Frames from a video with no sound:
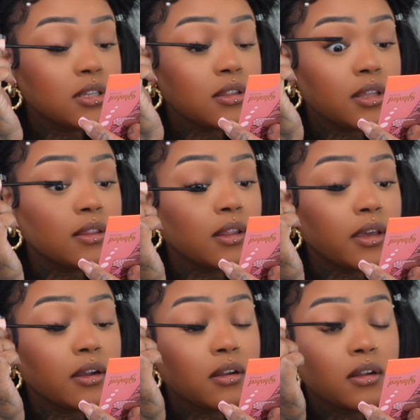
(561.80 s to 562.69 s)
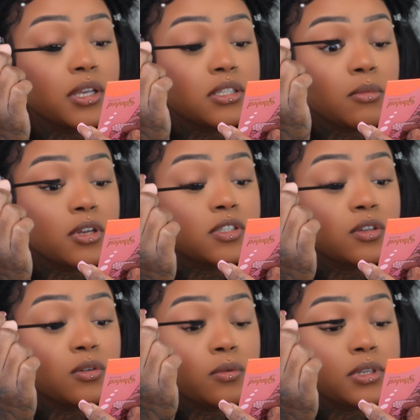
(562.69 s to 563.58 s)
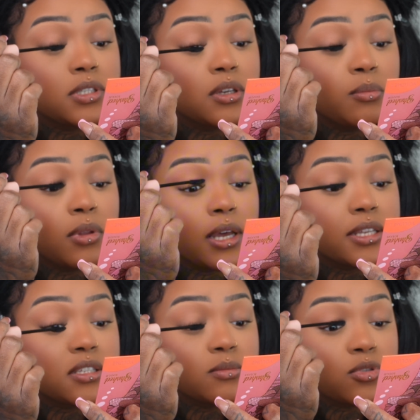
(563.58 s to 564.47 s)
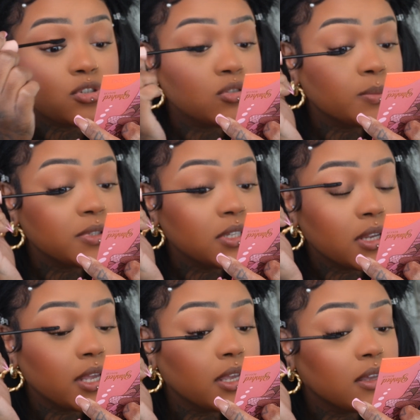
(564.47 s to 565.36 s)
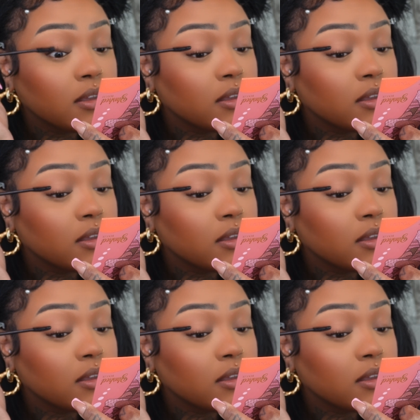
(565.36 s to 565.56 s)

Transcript: a thin layer, because I'm also going to apply some strips today.